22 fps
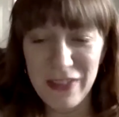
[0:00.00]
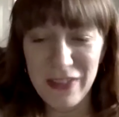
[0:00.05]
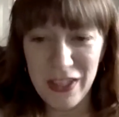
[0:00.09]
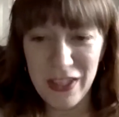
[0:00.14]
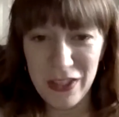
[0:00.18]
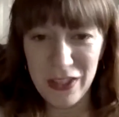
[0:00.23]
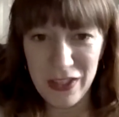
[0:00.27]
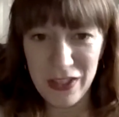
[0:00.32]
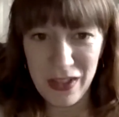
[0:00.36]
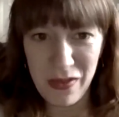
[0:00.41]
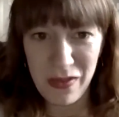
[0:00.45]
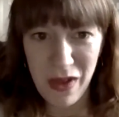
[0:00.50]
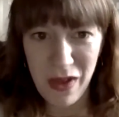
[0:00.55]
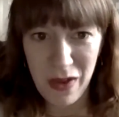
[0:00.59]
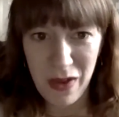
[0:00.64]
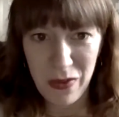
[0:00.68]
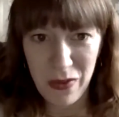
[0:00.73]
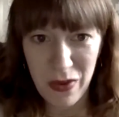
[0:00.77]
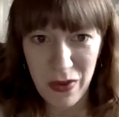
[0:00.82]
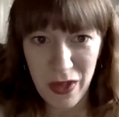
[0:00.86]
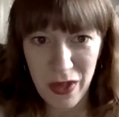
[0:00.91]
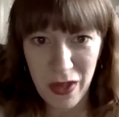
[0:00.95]
understand why
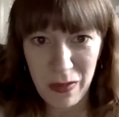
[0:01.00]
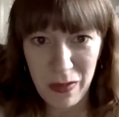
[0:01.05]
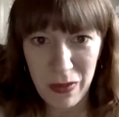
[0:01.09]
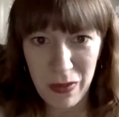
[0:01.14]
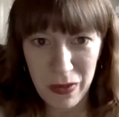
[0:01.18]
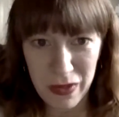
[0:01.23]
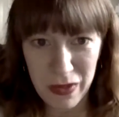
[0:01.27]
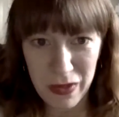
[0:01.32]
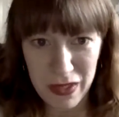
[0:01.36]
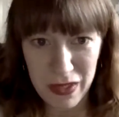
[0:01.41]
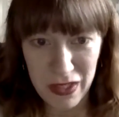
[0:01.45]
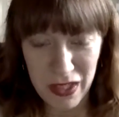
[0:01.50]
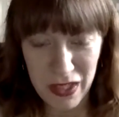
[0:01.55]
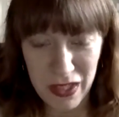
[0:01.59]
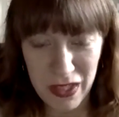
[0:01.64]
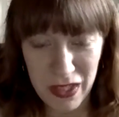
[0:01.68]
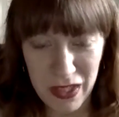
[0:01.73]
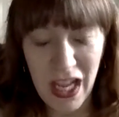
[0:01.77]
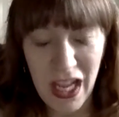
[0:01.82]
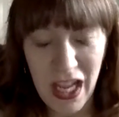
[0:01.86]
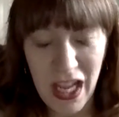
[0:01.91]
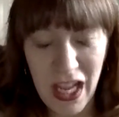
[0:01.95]
it won the
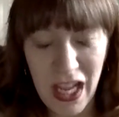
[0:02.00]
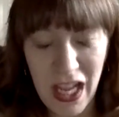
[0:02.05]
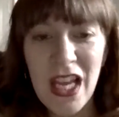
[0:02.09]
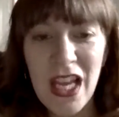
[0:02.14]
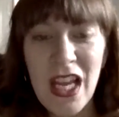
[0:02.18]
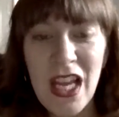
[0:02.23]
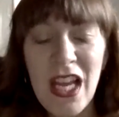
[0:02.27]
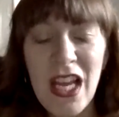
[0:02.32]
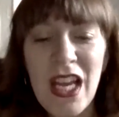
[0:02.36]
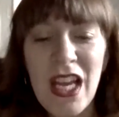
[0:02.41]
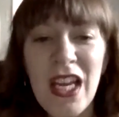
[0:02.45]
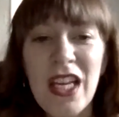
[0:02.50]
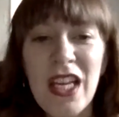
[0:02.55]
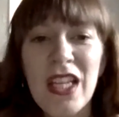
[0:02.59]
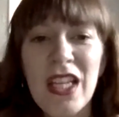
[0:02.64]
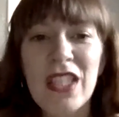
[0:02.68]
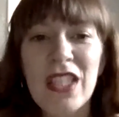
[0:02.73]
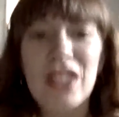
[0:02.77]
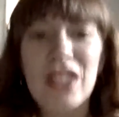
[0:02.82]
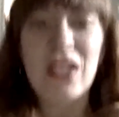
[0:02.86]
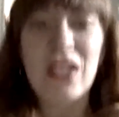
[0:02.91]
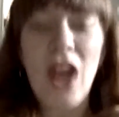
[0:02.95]
Pulitzer.
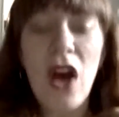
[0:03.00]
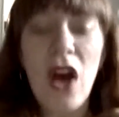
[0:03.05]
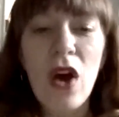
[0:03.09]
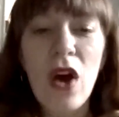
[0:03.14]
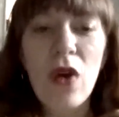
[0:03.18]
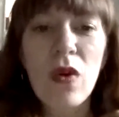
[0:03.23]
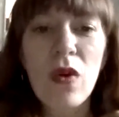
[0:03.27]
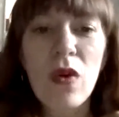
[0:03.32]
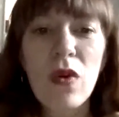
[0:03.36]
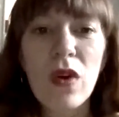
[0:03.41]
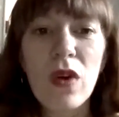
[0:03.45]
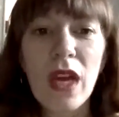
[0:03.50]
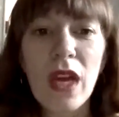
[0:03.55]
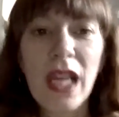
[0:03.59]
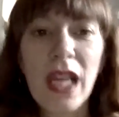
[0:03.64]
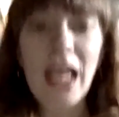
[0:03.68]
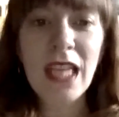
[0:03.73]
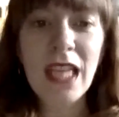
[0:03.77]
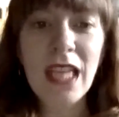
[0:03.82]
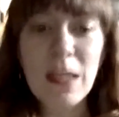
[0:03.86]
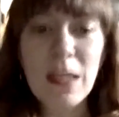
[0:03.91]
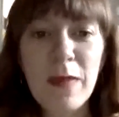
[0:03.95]
So, and
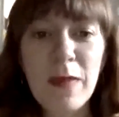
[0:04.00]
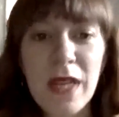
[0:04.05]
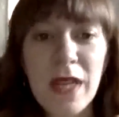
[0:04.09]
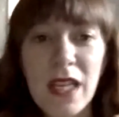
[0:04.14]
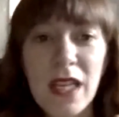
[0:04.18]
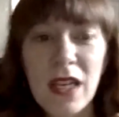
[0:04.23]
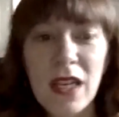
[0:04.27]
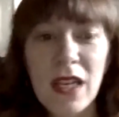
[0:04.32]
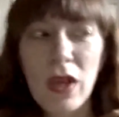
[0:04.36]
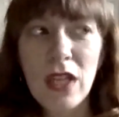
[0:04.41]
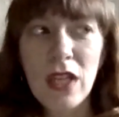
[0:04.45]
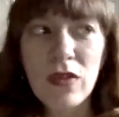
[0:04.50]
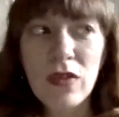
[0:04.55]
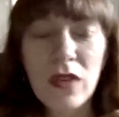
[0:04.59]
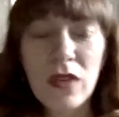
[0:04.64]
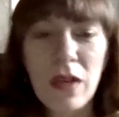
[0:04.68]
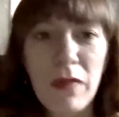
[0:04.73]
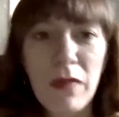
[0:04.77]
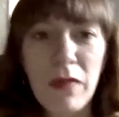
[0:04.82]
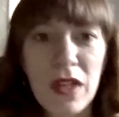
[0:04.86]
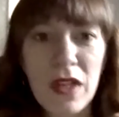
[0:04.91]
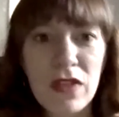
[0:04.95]
he's
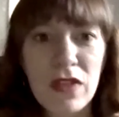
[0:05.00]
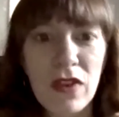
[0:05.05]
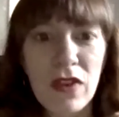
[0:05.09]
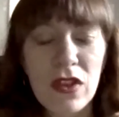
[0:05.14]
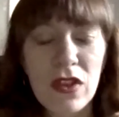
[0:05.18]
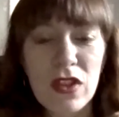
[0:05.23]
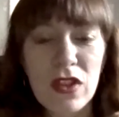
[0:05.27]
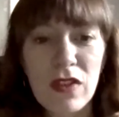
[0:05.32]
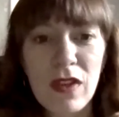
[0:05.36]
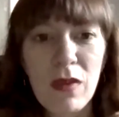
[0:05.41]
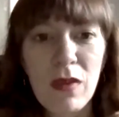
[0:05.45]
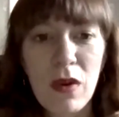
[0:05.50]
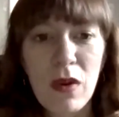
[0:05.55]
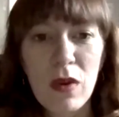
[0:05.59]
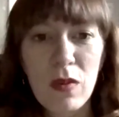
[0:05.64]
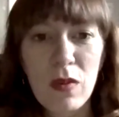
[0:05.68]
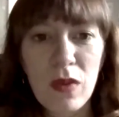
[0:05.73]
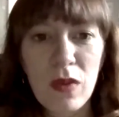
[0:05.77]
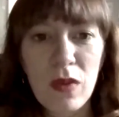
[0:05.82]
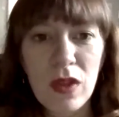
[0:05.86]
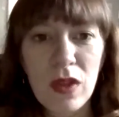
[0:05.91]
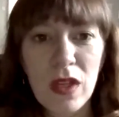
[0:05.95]
written a bunch of other stuff. He wrote a
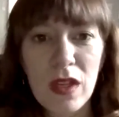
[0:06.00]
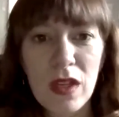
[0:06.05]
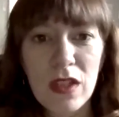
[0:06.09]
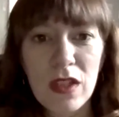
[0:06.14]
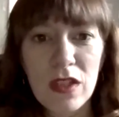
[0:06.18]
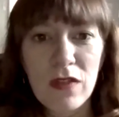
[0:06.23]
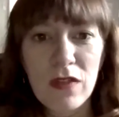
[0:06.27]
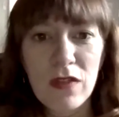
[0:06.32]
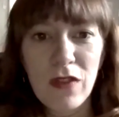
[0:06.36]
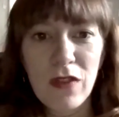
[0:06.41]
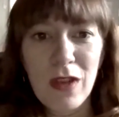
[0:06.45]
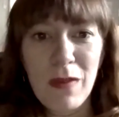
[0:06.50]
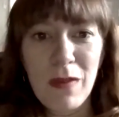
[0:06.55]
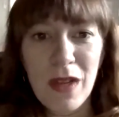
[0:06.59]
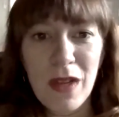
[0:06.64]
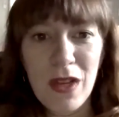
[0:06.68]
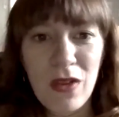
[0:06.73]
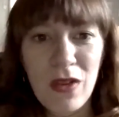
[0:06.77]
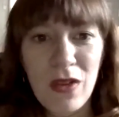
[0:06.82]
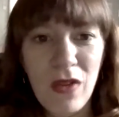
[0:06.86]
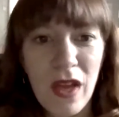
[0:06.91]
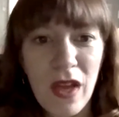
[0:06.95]
really, just for
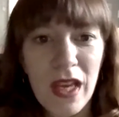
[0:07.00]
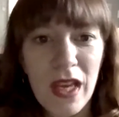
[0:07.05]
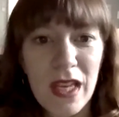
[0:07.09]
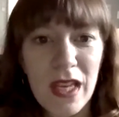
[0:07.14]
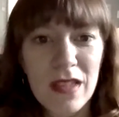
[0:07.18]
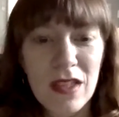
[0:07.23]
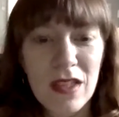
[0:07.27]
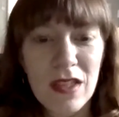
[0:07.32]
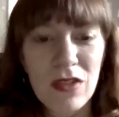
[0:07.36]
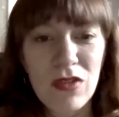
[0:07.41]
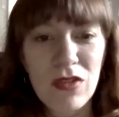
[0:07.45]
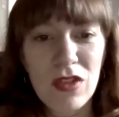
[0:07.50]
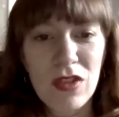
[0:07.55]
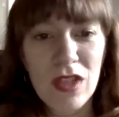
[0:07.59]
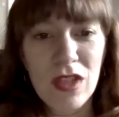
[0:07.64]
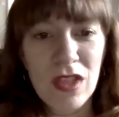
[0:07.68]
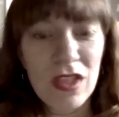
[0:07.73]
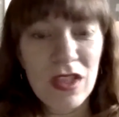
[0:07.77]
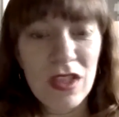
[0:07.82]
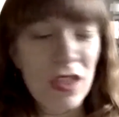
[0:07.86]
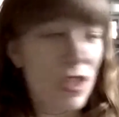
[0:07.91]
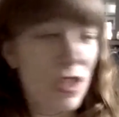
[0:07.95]
anybody who like is interested
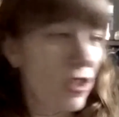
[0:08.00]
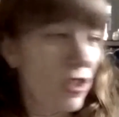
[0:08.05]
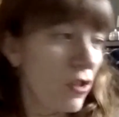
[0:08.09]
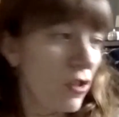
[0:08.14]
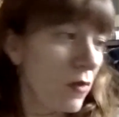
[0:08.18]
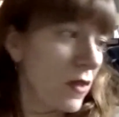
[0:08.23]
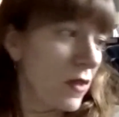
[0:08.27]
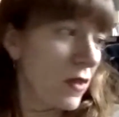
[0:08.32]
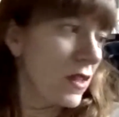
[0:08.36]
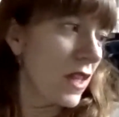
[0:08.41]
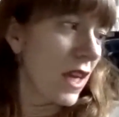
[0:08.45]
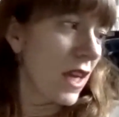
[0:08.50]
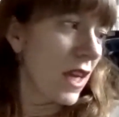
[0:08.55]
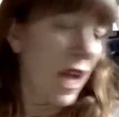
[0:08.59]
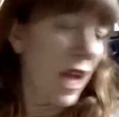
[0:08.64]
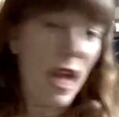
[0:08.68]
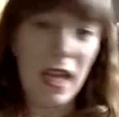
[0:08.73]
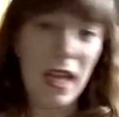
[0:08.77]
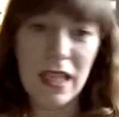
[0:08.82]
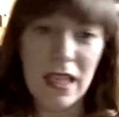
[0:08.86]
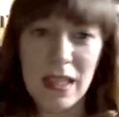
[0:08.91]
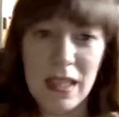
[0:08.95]
in this issue, but is like,
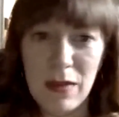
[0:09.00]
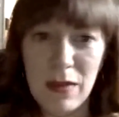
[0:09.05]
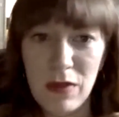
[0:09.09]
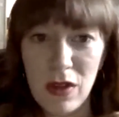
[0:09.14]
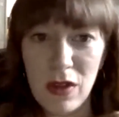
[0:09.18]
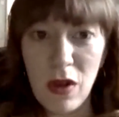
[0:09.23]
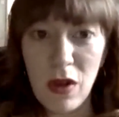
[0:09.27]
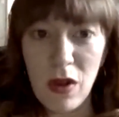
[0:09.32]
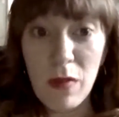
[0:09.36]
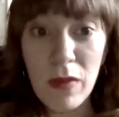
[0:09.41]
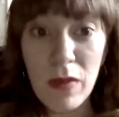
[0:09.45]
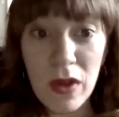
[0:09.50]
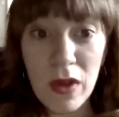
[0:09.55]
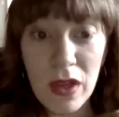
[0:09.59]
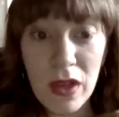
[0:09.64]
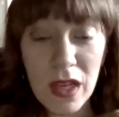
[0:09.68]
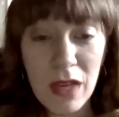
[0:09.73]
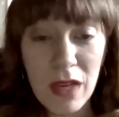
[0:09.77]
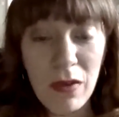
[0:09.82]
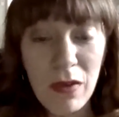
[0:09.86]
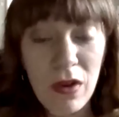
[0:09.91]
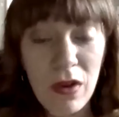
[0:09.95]
I ain't got time to read the whole book.
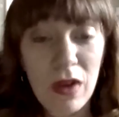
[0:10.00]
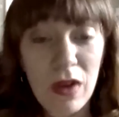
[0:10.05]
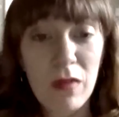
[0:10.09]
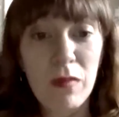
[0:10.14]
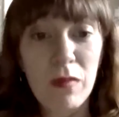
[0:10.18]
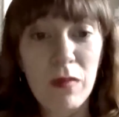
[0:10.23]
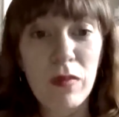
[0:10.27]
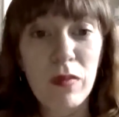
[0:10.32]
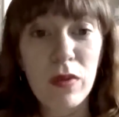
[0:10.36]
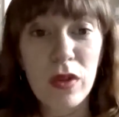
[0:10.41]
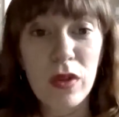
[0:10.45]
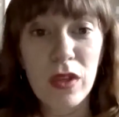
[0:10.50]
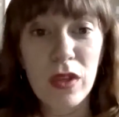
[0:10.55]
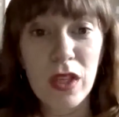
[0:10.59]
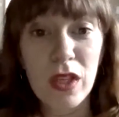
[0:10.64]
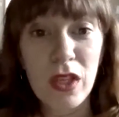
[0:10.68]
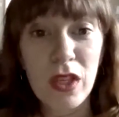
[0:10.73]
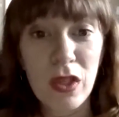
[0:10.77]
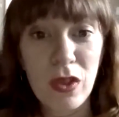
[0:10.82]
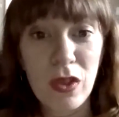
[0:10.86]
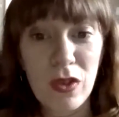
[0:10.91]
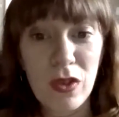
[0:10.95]
He wrote a
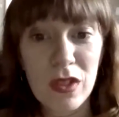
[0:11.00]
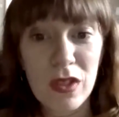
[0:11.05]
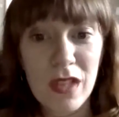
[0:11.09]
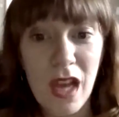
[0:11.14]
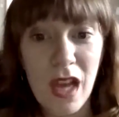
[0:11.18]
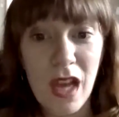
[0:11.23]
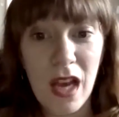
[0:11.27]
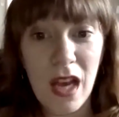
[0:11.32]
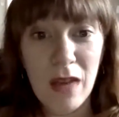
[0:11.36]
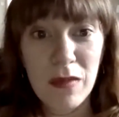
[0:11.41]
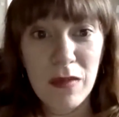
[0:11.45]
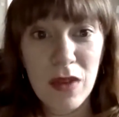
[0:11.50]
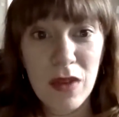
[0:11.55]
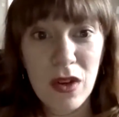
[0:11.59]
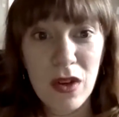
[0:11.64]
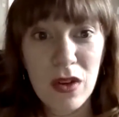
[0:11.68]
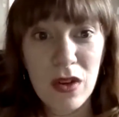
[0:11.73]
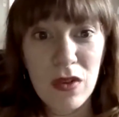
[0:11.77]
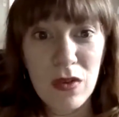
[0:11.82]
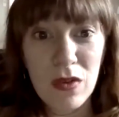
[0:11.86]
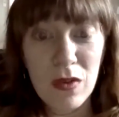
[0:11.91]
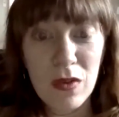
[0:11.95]
brilliant New York Times
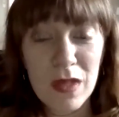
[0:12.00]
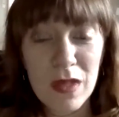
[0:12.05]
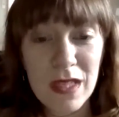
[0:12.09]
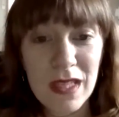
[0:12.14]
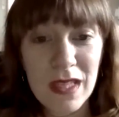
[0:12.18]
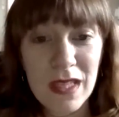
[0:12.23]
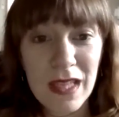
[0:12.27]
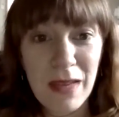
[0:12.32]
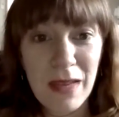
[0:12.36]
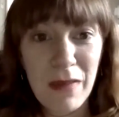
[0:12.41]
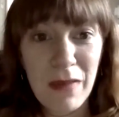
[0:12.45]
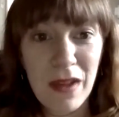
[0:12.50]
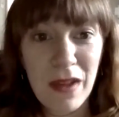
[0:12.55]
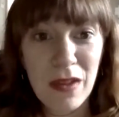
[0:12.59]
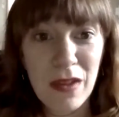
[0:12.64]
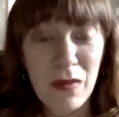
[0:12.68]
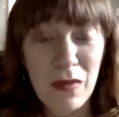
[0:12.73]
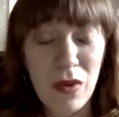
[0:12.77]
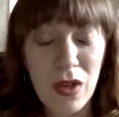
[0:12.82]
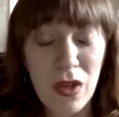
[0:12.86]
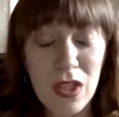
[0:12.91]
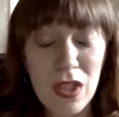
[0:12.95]
article recently about the
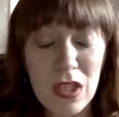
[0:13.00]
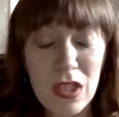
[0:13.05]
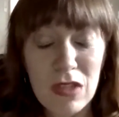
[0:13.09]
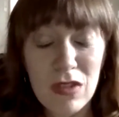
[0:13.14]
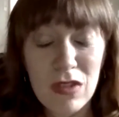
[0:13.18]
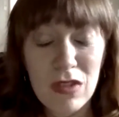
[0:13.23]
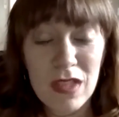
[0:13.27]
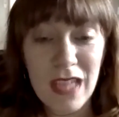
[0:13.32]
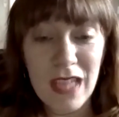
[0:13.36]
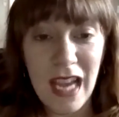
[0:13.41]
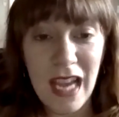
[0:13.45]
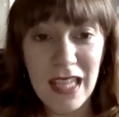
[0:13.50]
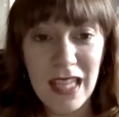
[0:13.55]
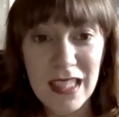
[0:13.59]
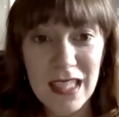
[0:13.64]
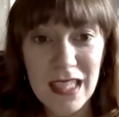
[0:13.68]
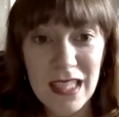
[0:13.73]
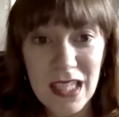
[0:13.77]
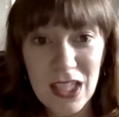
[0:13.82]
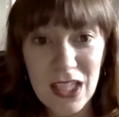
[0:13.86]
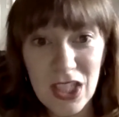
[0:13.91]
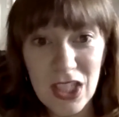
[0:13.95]
mortgage interest tax
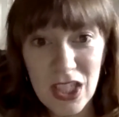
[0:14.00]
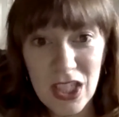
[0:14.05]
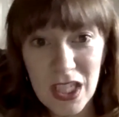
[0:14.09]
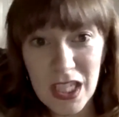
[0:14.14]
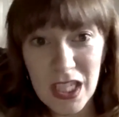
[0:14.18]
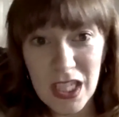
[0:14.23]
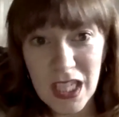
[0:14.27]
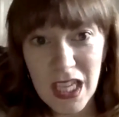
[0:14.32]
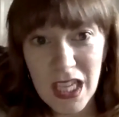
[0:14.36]
deduction,